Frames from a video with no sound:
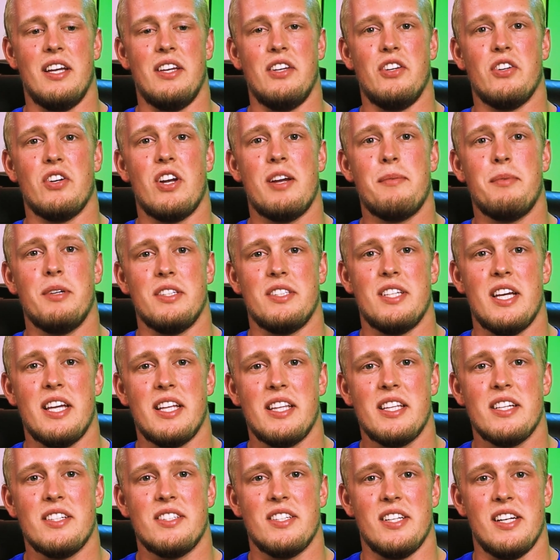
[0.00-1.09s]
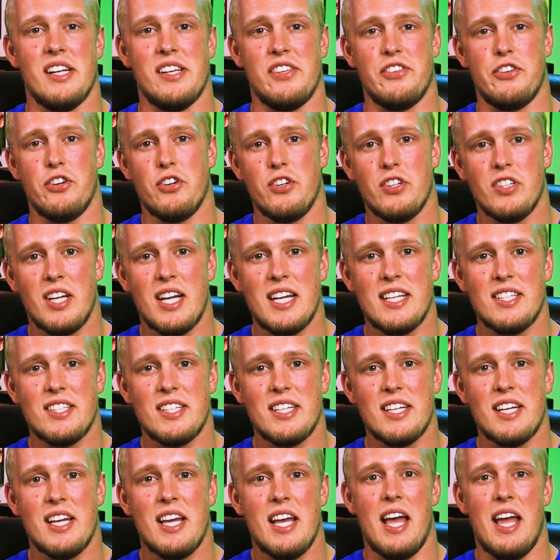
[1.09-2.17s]
you're able to take this and internalize
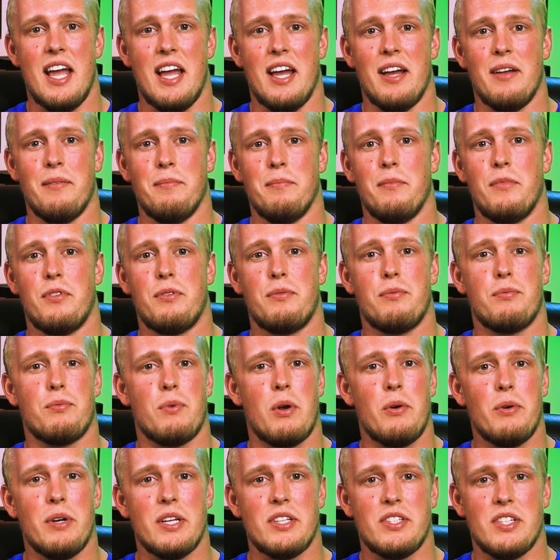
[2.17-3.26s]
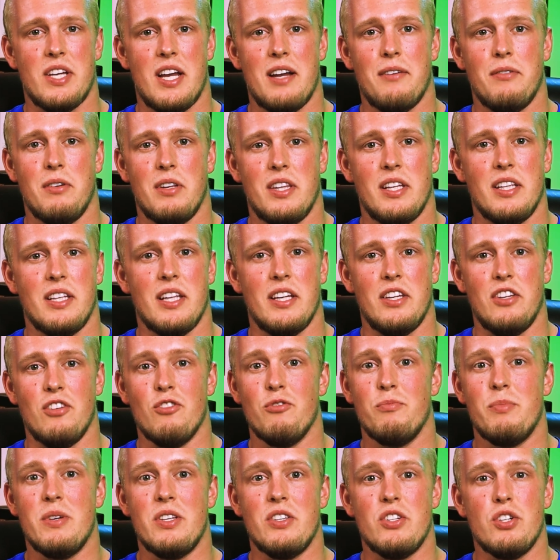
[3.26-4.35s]
it and throw it to everything that
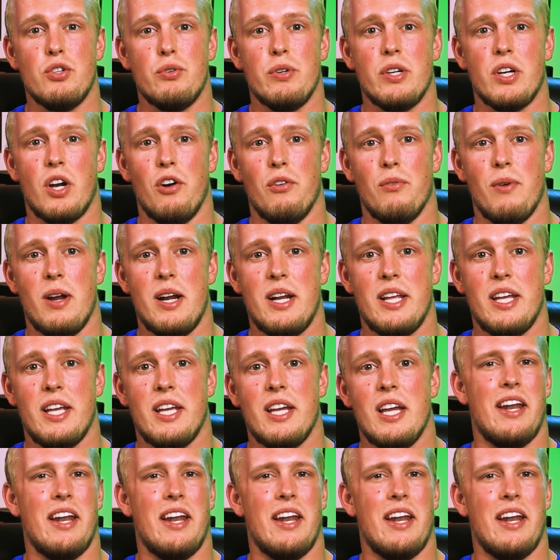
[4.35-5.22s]
you've been doing already,